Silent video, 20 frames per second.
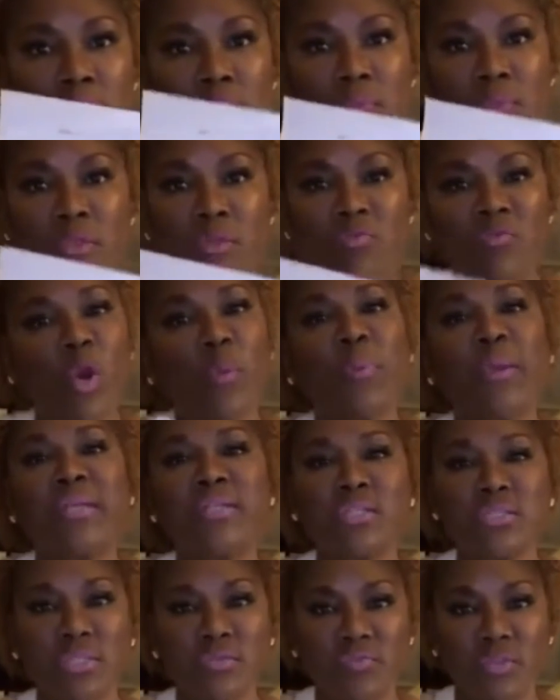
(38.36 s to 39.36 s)
4
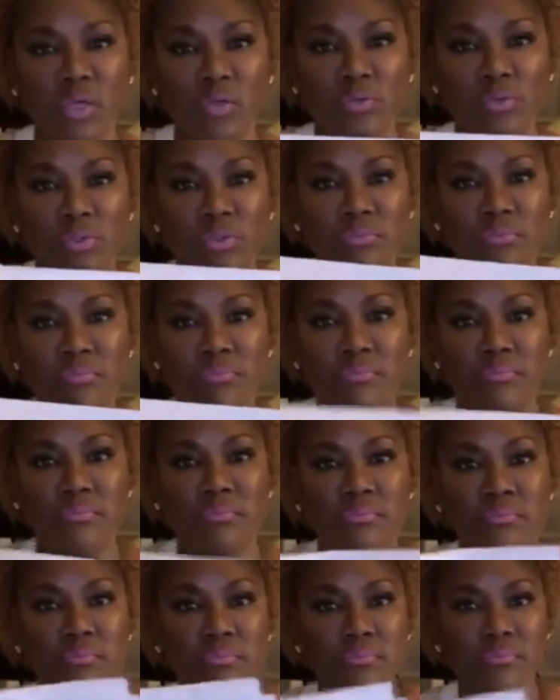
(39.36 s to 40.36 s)
pages of notes
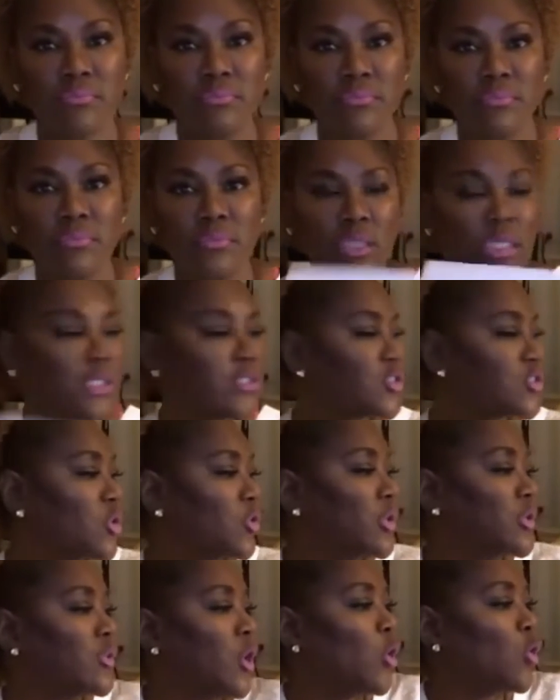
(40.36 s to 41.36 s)

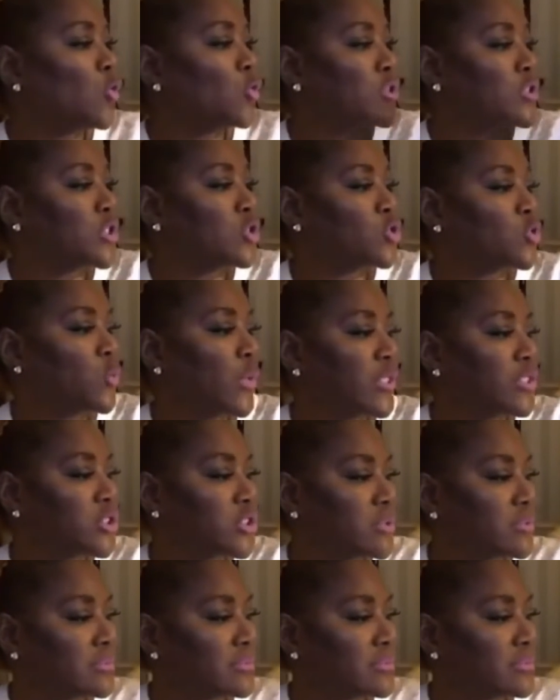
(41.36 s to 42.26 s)
concerning the whole situation.